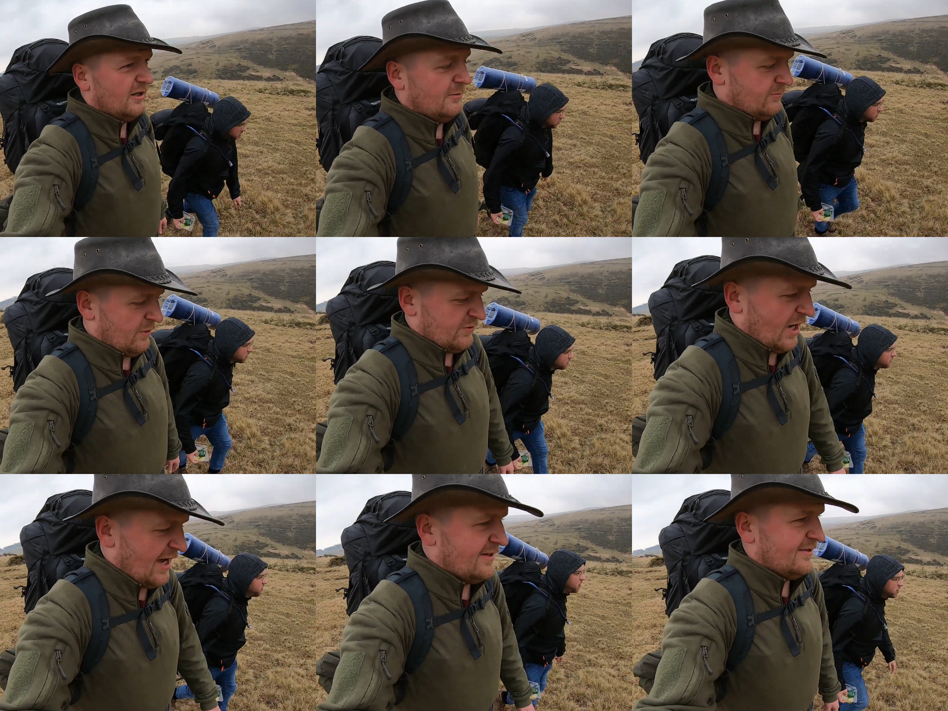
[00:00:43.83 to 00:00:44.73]
Um,
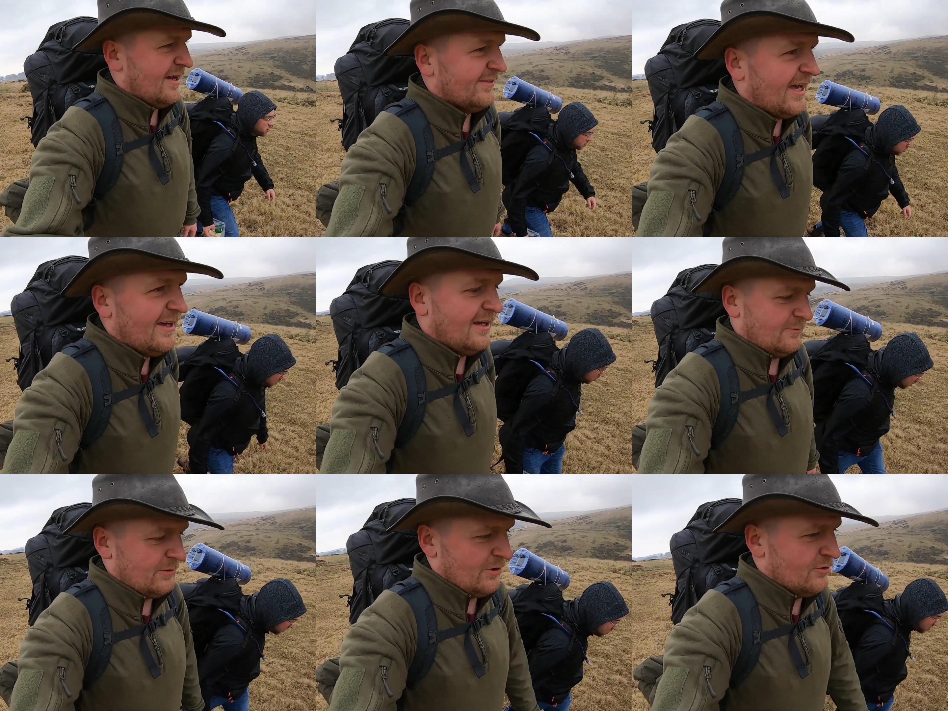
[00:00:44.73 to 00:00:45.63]
obviously I had to navigate
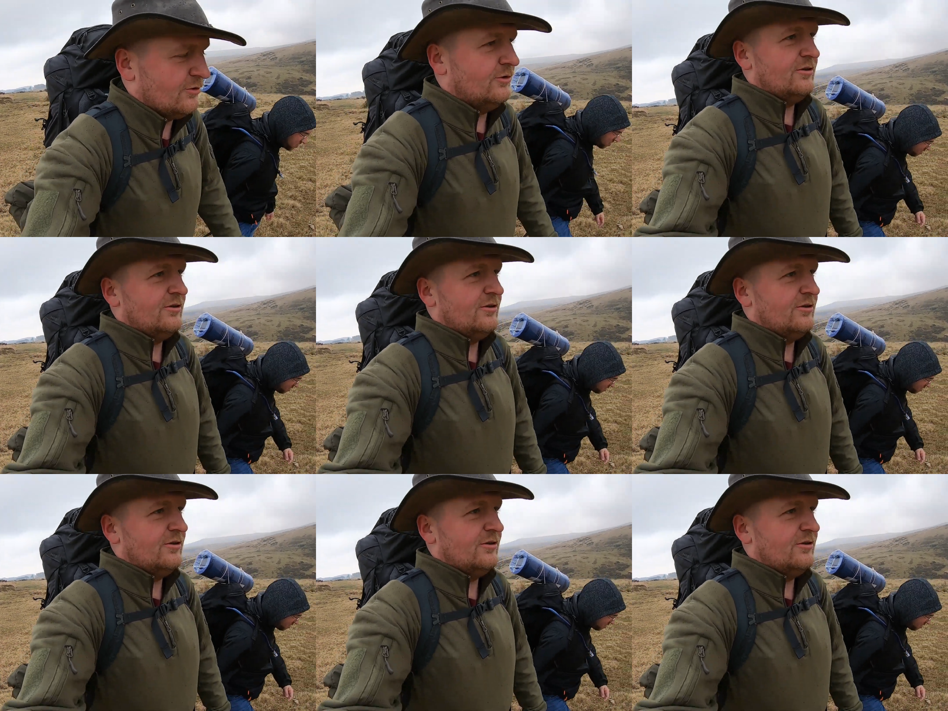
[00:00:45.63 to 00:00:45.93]
as per usual